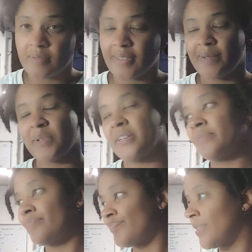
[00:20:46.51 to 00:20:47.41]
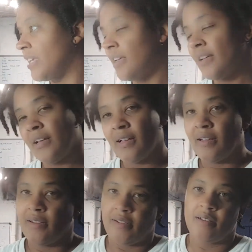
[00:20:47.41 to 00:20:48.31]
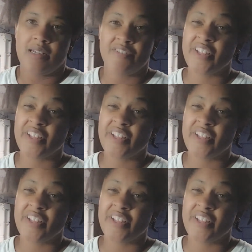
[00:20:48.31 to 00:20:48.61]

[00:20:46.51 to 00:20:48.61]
I mean, if